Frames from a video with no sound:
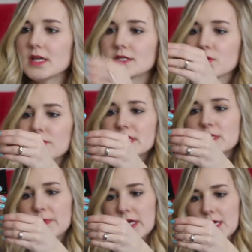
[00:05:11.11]
So
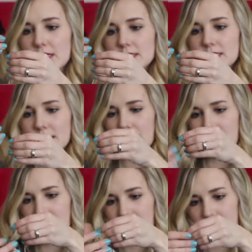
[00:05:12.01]
this piece
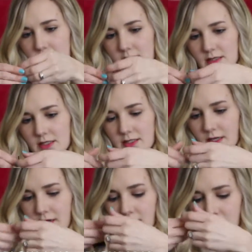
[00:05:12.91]

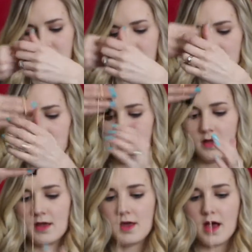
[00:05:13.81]
is
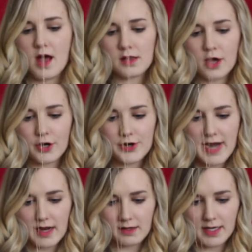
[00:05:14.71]
a longer
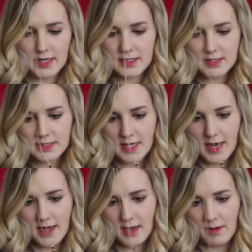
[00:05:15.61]
necklace,
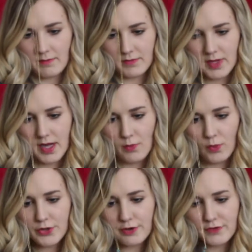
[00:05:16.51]
um, and I
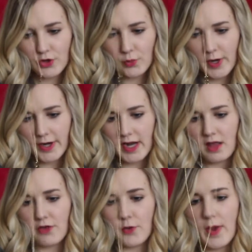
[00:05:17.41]
wonder if you could wear it
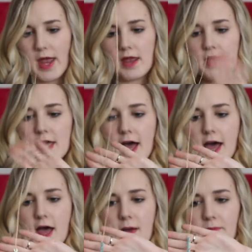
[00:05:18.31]
either way.
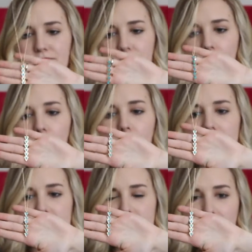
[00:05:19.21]
Um,
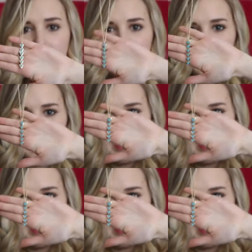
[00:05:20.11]
one side